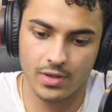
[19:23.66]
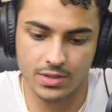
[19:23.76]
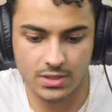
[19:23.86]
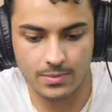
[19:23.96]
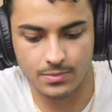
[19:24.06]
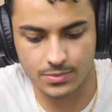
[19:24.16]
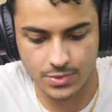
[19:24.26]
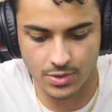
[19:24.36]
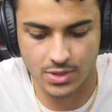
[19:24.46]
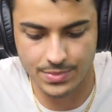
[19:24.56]

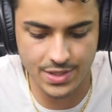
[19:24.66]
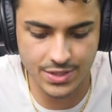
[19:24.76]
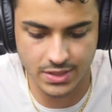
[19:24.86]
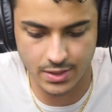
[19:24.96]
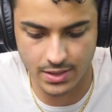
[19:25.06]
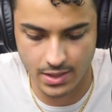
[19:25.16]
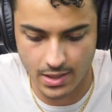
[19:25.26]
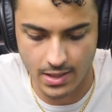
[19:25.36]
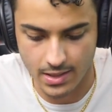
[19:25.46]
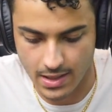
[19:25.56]
some history.
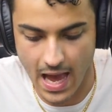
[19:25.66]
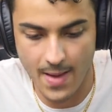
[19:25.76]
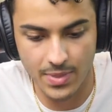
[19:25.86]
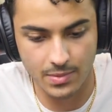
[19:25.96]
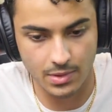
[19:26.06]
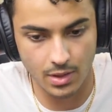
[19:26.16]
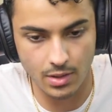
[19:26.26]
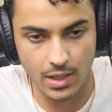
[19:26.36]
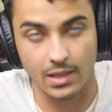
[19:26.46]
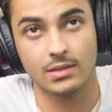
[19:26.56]
It happened early,
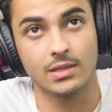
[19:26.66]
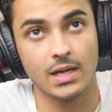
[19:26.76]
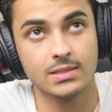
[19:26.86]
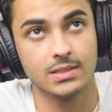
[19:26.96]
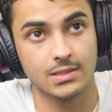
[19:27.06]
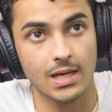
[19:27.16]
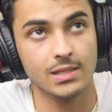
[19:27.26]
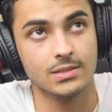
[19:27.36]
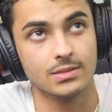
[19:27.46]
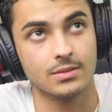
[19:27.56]
like in the
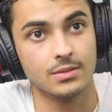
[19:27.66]
1990s.